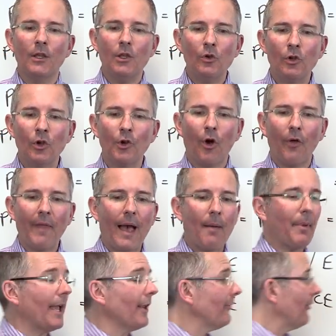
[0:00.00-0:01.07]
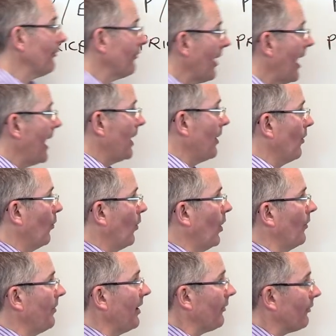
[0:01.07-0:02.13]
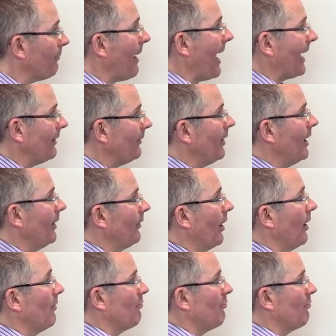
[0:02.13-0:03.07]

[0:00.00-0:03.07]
You could on that basis say, well, the expected